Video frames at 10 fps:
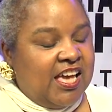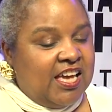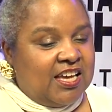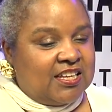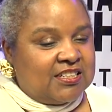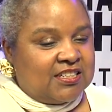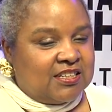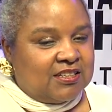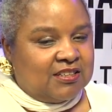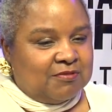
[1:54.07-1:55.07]
And
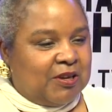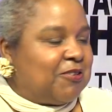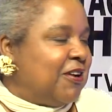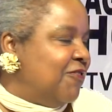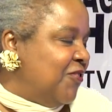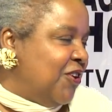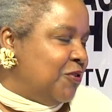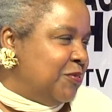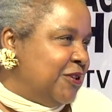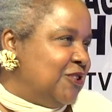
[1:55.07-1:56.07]
my
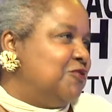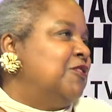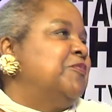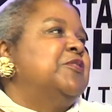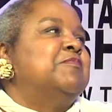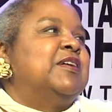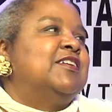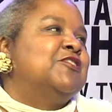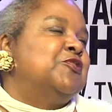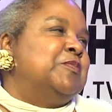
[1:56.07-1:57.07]
grandfather played trumpet, my
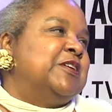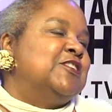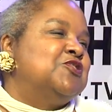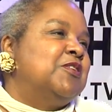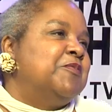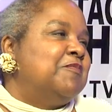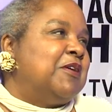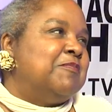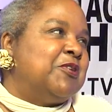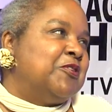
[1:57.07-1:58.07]
uncle played trumpet,
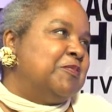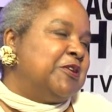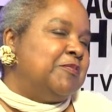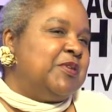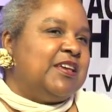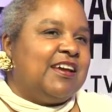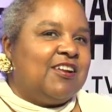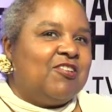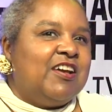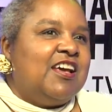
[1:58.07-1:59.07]
my mother played
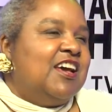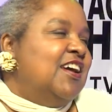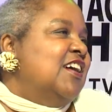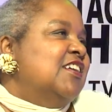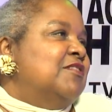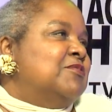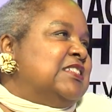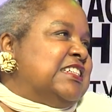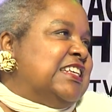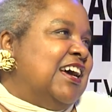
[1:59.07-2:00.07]
piano. It was a time.